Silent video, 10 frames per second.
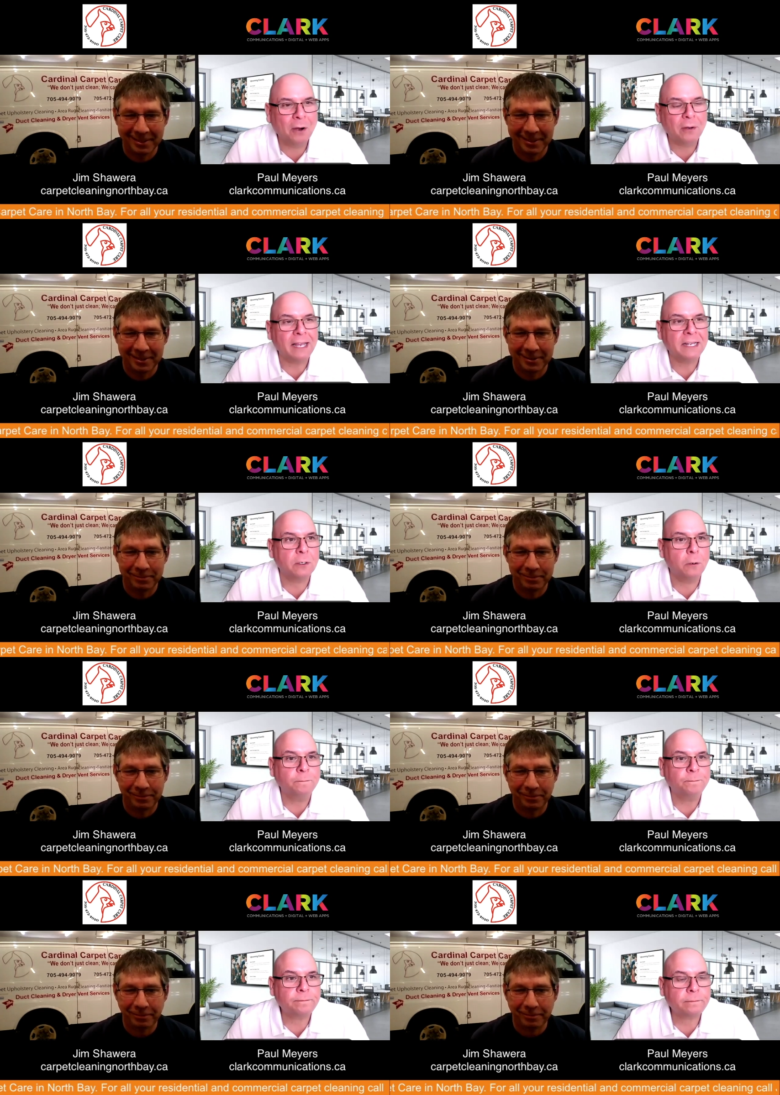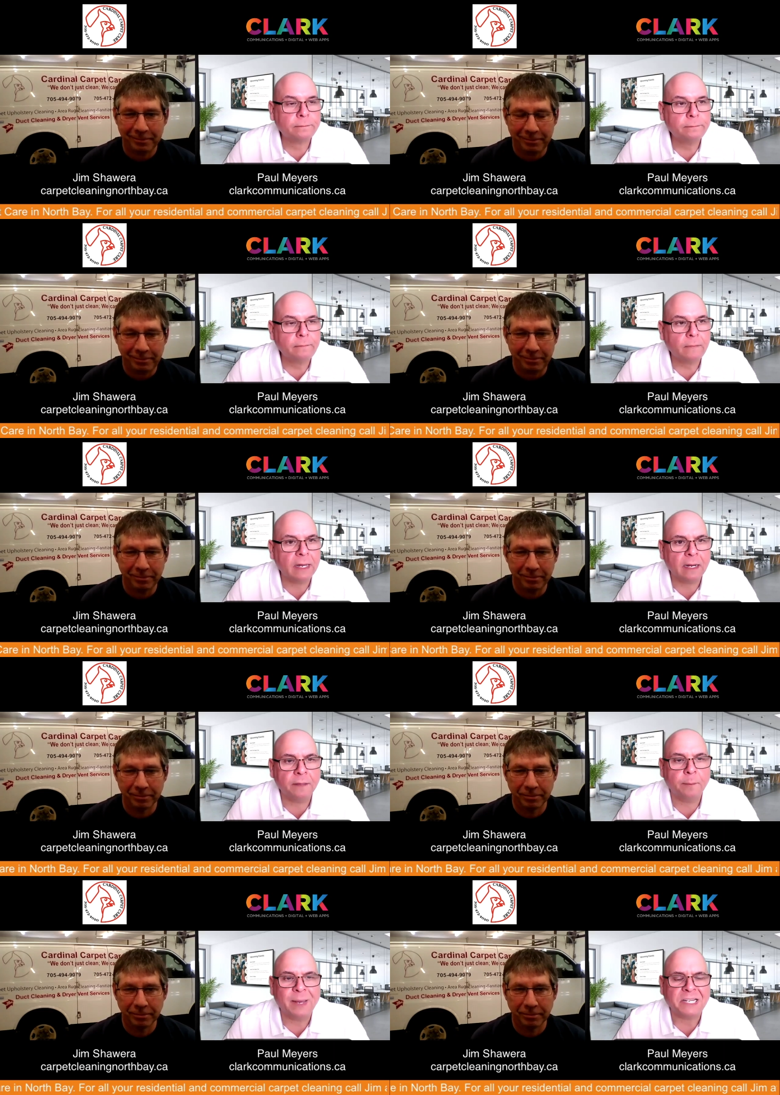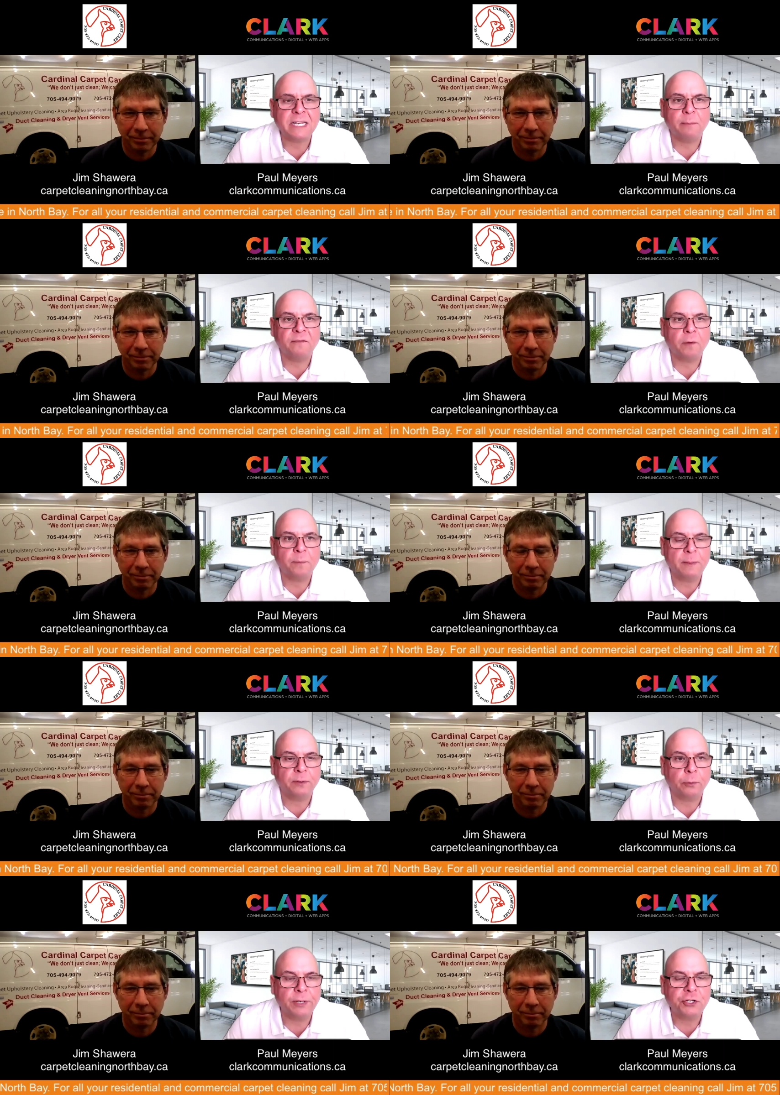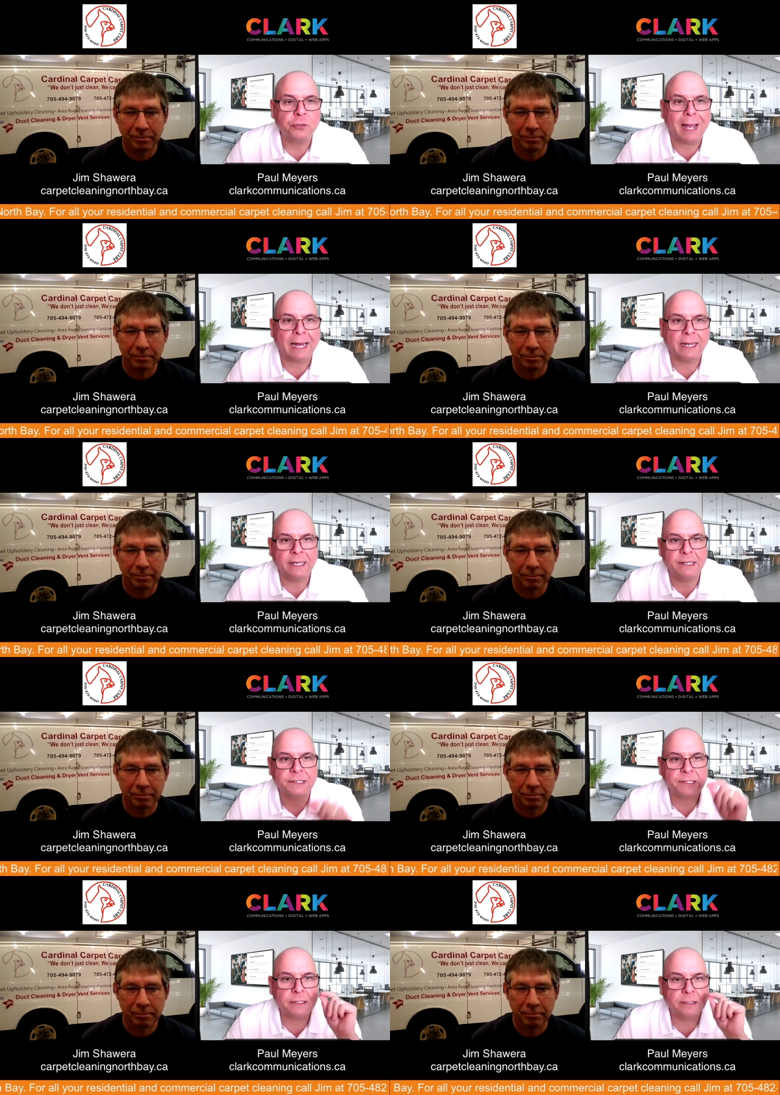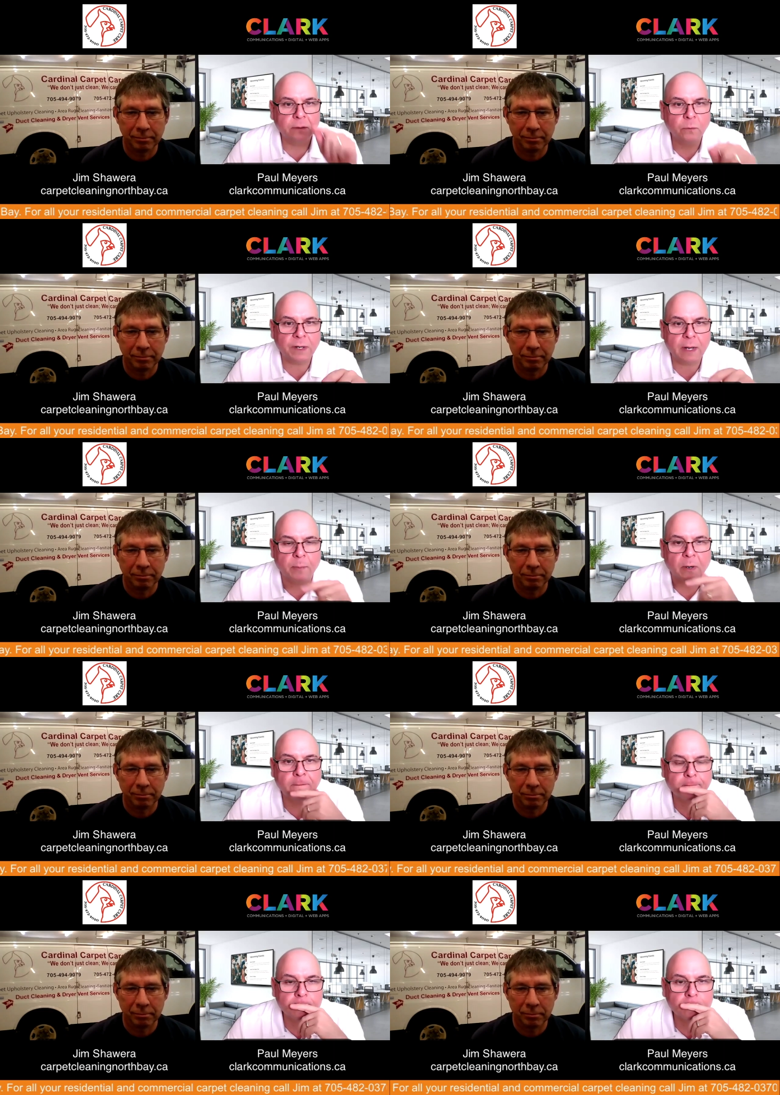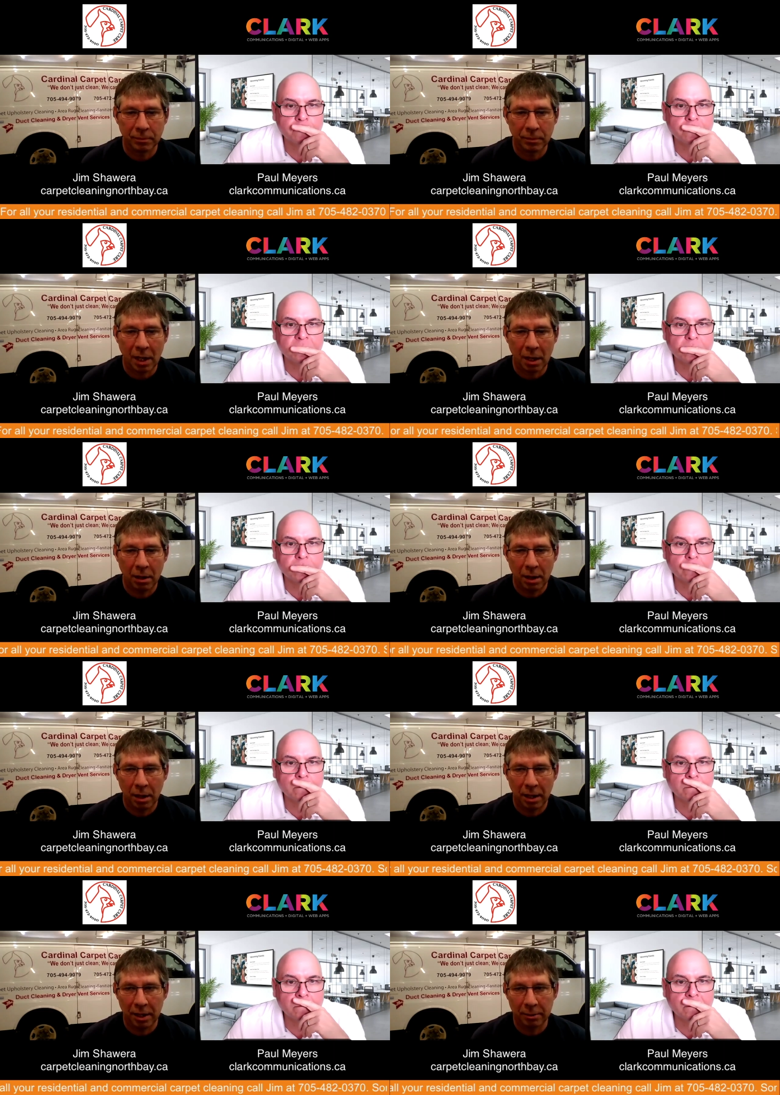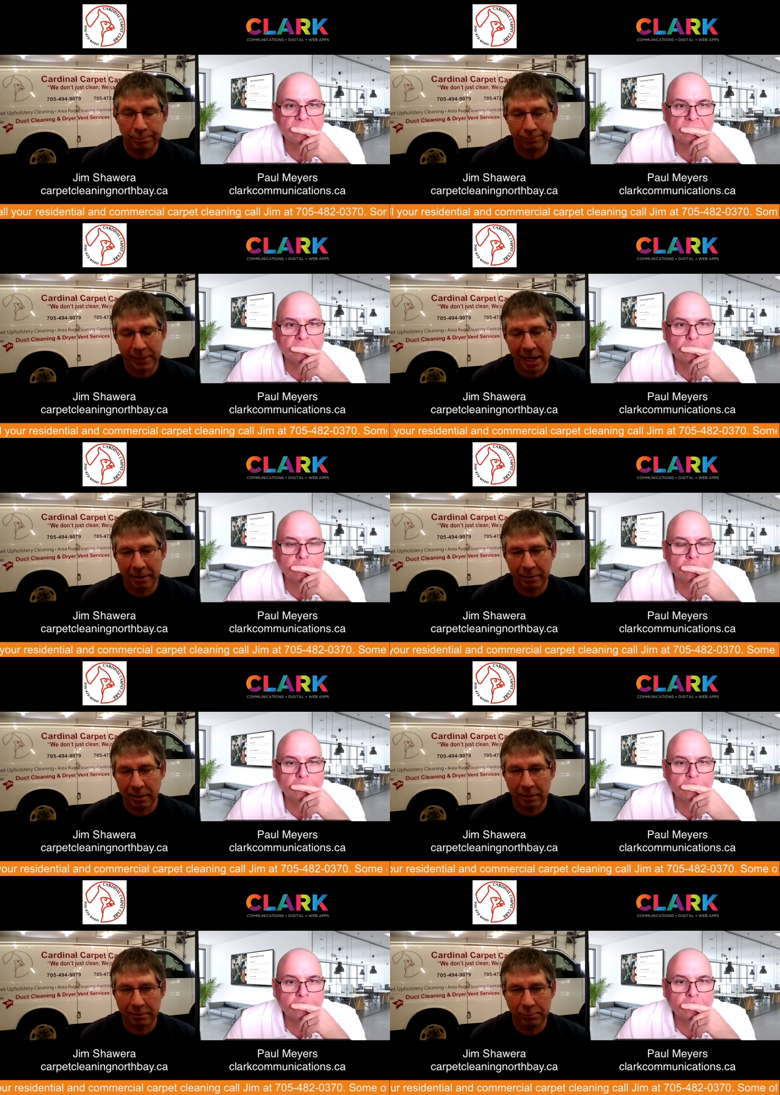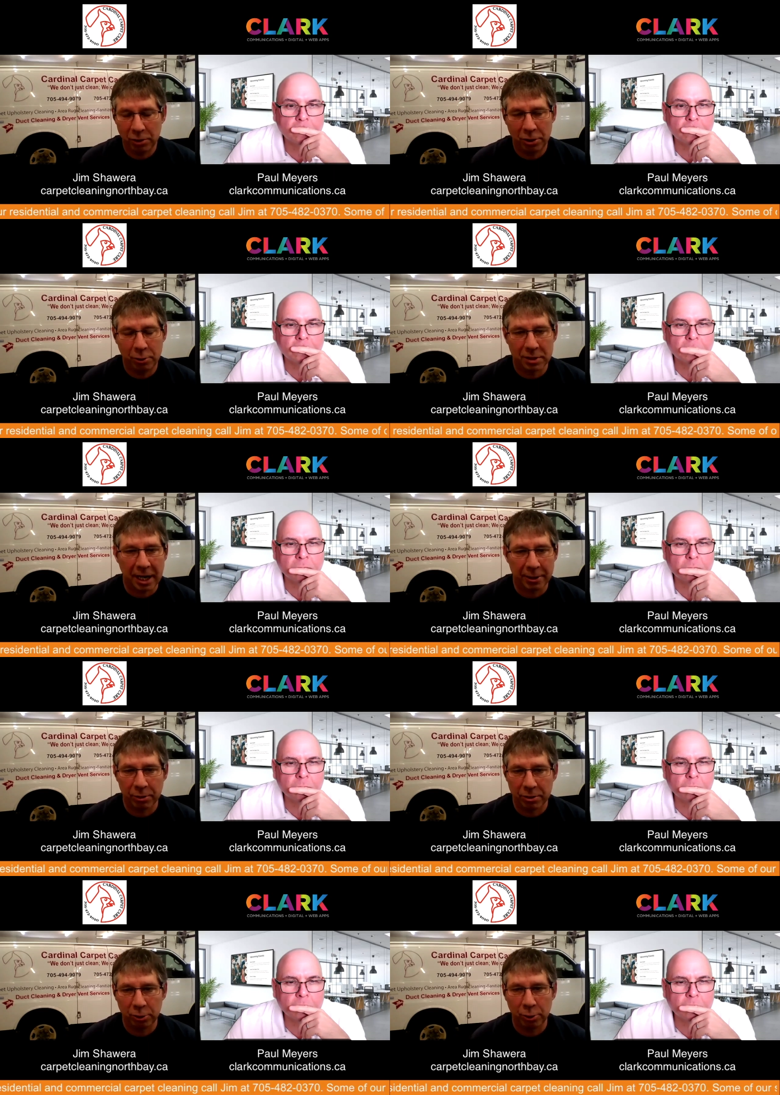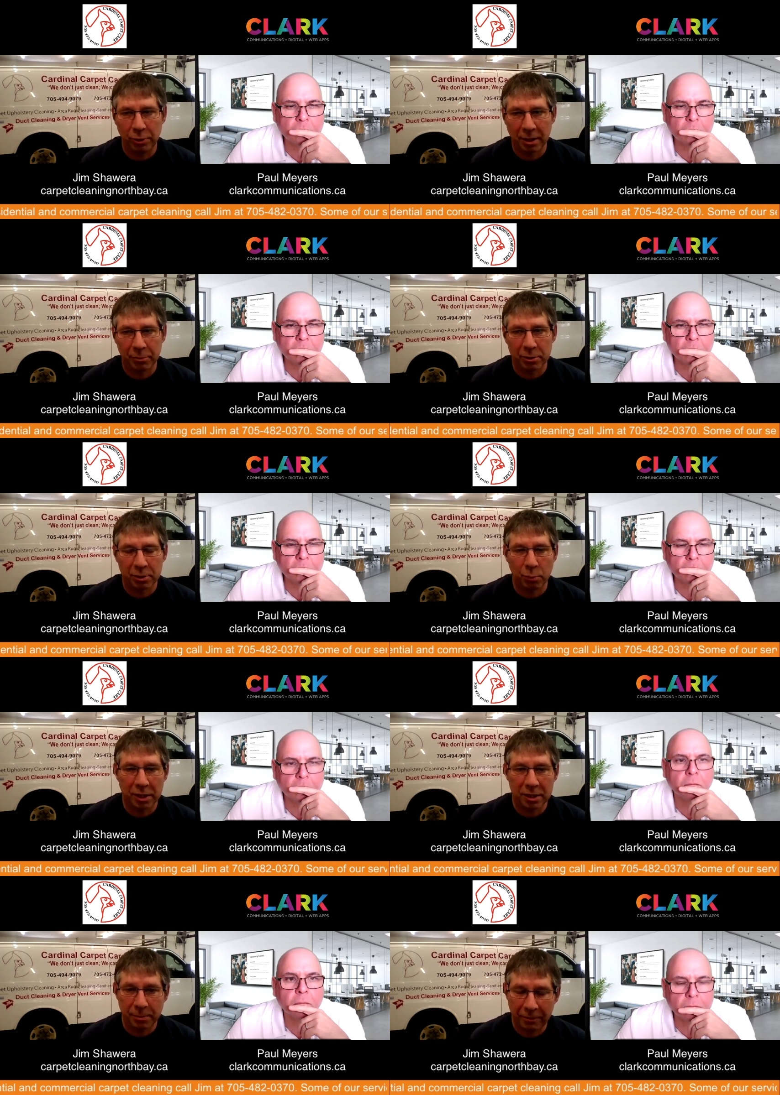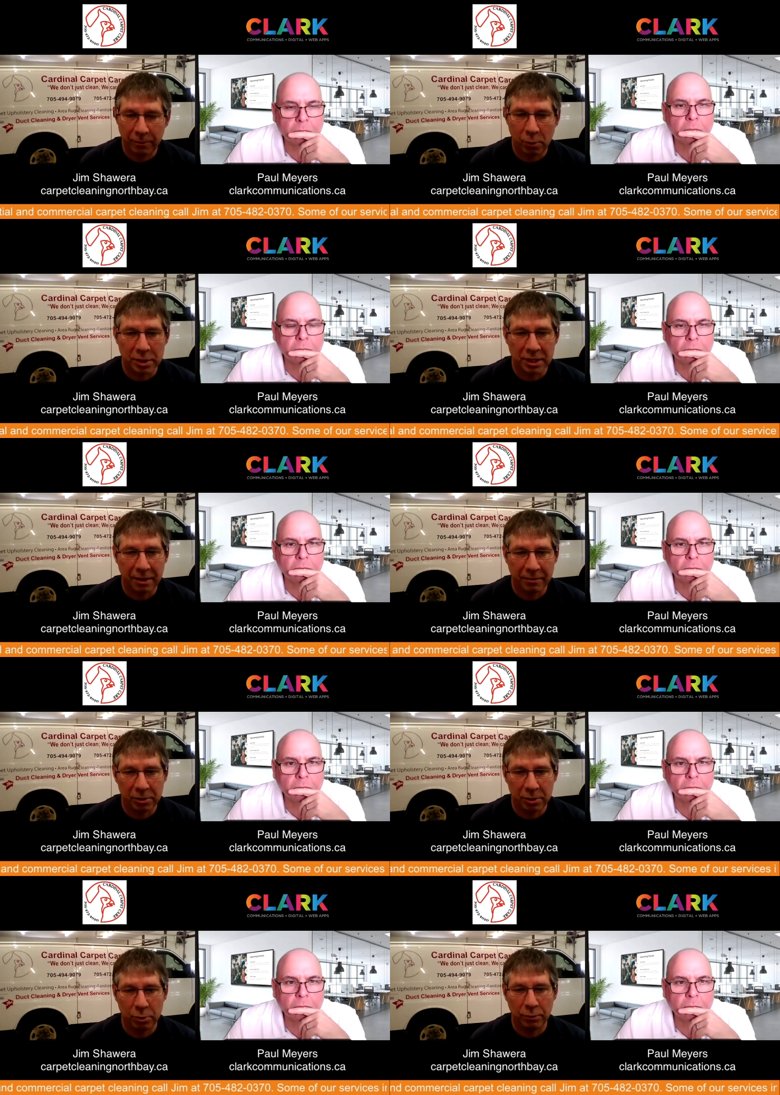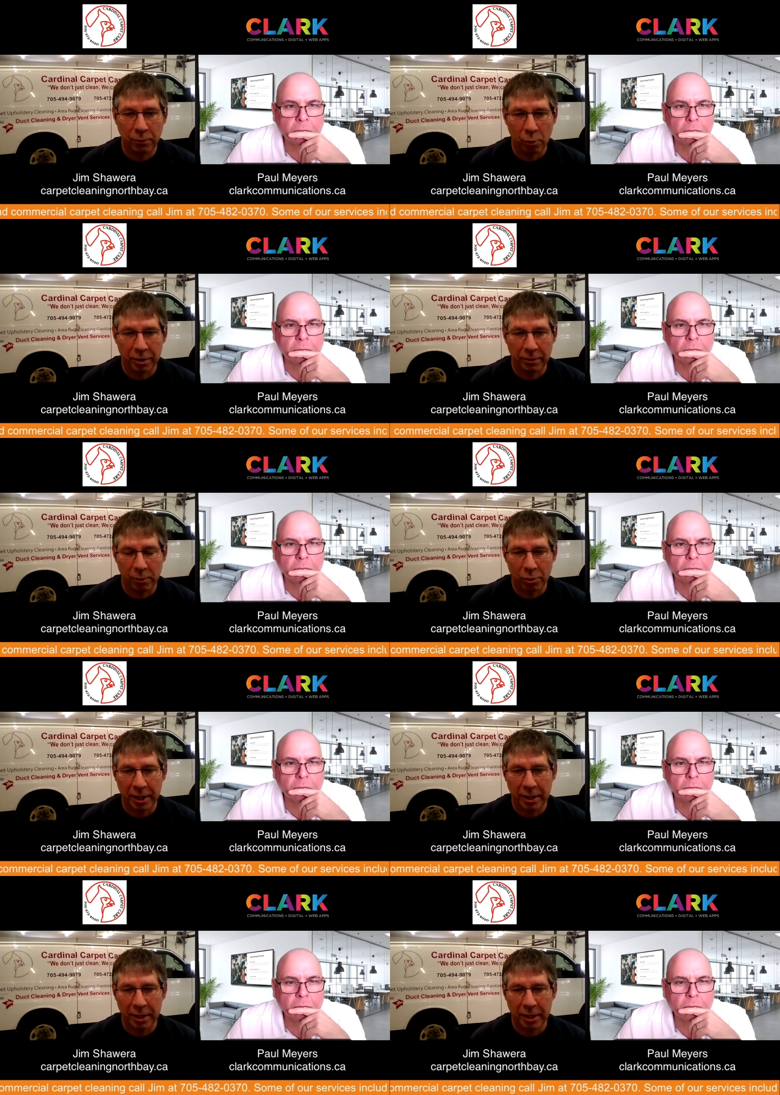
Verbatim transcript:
Speaker 1: okay, so uh, the best number for people to reach you at is what number?
Speaker 2: Um, I, you can use either of the two numbers. One is my 472 4040,